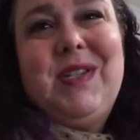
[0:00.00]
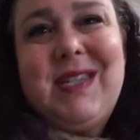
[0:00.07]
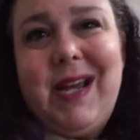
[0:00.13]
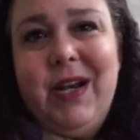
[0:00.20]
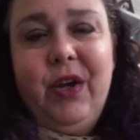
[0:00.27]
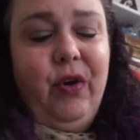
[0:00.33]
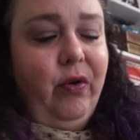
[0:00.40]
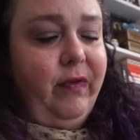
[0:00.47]
just
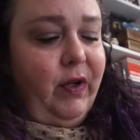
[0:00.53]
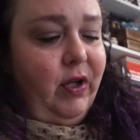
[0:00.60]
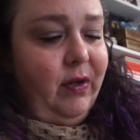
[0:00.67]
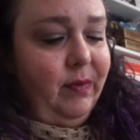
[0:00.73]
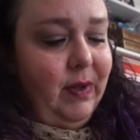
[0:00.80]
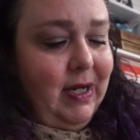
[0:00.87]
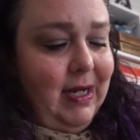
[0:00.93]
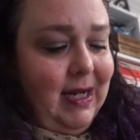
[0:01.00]
kind of
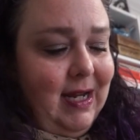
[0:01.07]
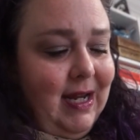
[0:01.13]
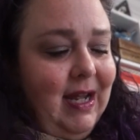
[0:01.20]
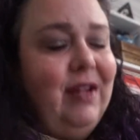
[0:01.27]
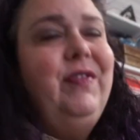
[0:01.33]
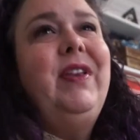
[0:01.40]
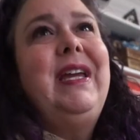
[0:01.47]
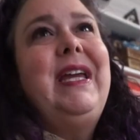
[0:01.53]
over.
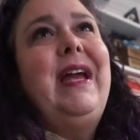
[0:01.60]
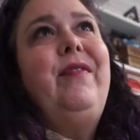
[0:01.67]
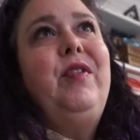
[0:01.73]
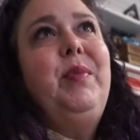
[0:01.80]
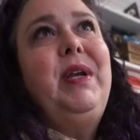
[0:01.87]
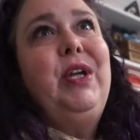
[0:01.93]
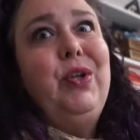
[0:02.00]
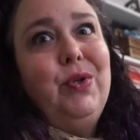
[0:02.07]
I feel like
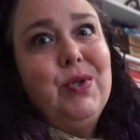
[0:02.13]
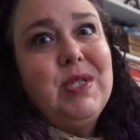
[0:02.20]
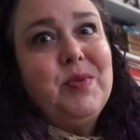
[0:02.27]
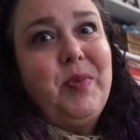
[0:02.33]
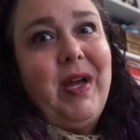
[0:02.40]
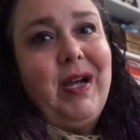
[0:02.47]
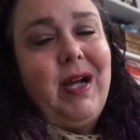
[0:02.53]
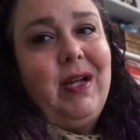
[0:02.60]
everybody who uses
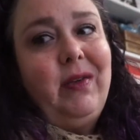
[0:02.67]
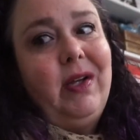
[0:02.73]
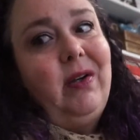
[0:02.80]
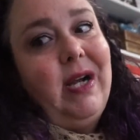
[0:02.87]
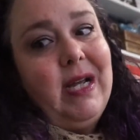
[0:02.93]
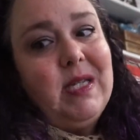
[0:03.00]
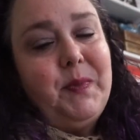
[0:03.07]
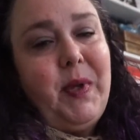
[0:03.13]
black eyeliner
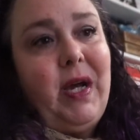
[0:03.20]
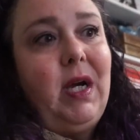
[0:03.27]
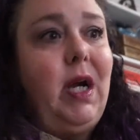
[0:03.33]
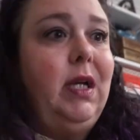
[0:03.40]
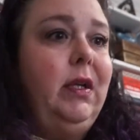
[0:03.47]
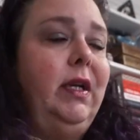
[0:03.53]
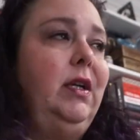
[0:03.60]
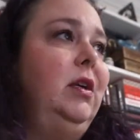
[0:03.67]
has black
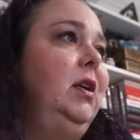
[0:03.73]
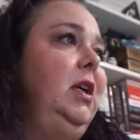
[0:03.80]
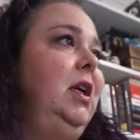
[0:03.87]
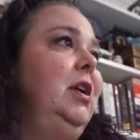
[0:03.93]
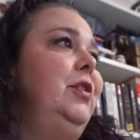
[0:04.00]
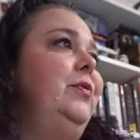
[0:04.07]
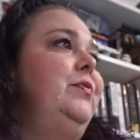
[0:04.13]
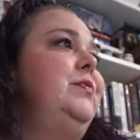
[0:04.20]
eyeliner, you know?